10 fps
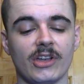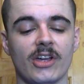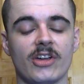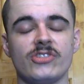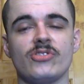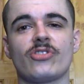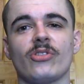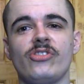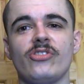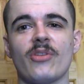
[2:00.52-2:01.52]
Uh,
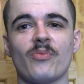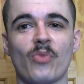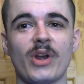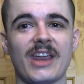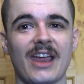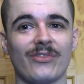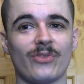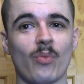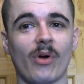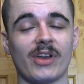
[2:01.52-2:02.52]
neutrons you don't really have
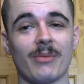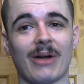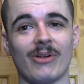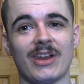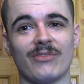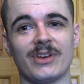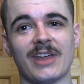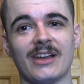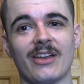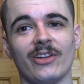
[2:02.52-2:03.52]
to worry about in
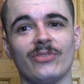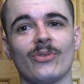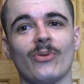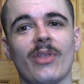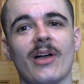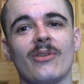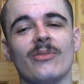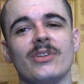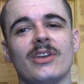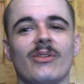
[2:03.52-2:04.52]
everyday life,
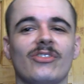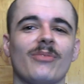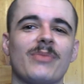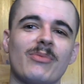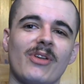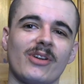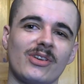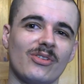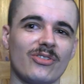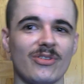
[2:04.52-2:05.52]
although, you know, some people
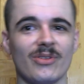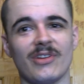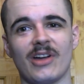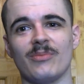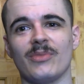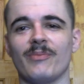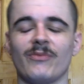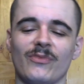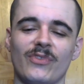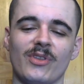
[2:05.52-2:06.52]
argue you do and don't, but
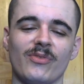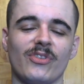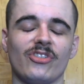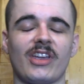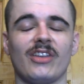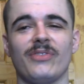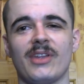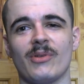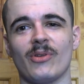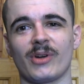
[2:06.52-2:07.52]
for the, for the sake of this
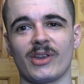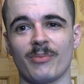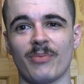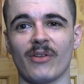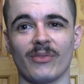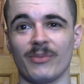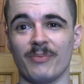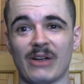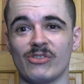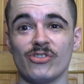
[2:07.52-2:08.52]
video, we're not really bothered
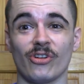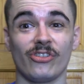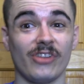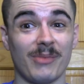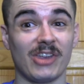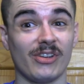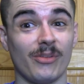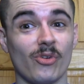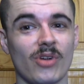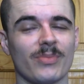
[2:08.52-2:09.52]
about neutrons because that makes it a
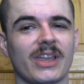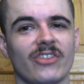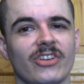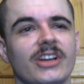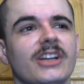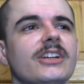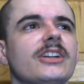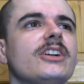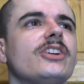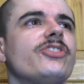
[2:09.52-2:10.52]
lot more complicated.
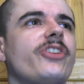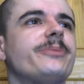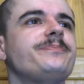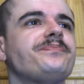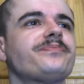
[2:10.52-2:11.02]
So,